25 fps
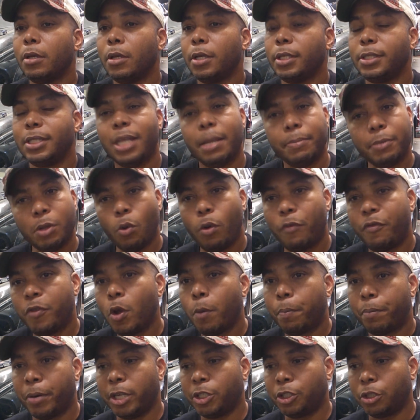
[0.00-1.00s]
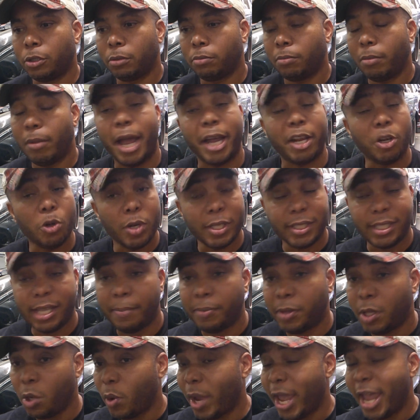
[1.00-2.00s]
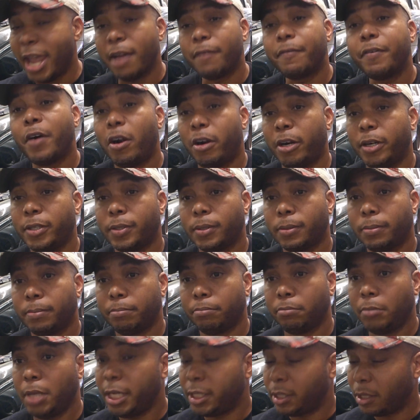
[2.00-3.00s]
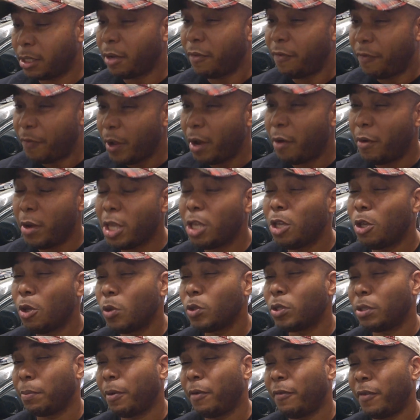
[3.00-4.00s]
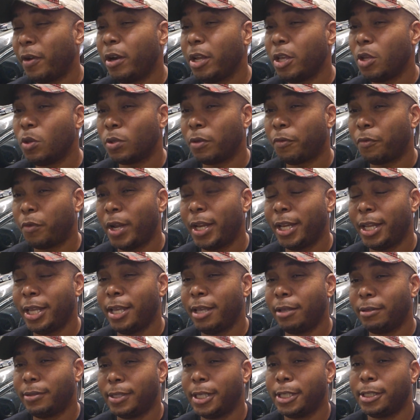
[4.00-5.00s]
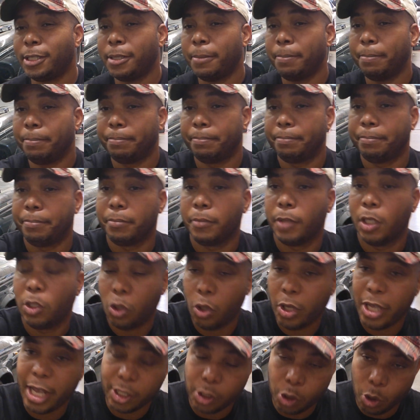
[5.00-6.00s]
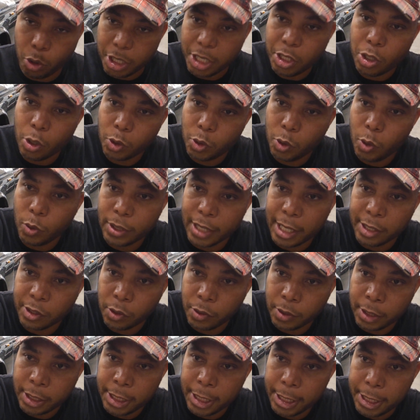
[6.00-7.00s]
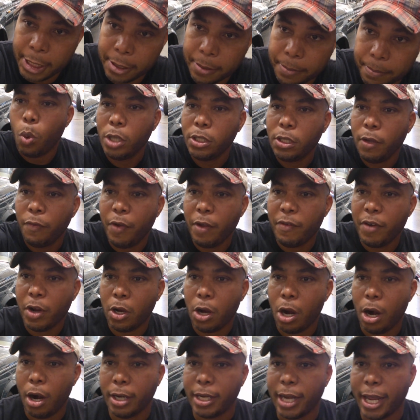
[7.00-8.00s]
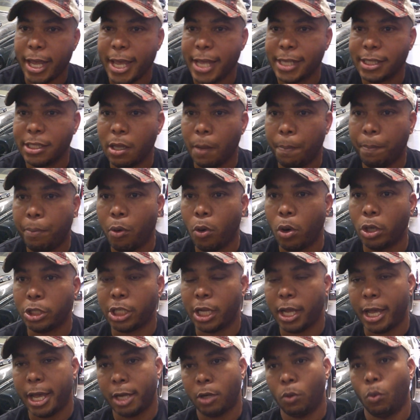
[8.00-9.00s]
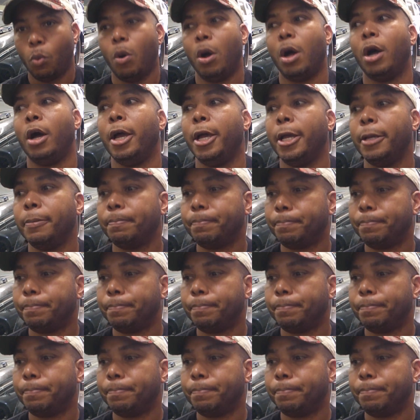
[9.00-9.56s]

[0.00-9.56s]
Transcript: Same thing with fuel pressure. I can do the same thing with AFRs. It's a very usable, very user-friendly system. So yes, you need those two sensors indeed. What is your favorite car that isn't a Porsche and why?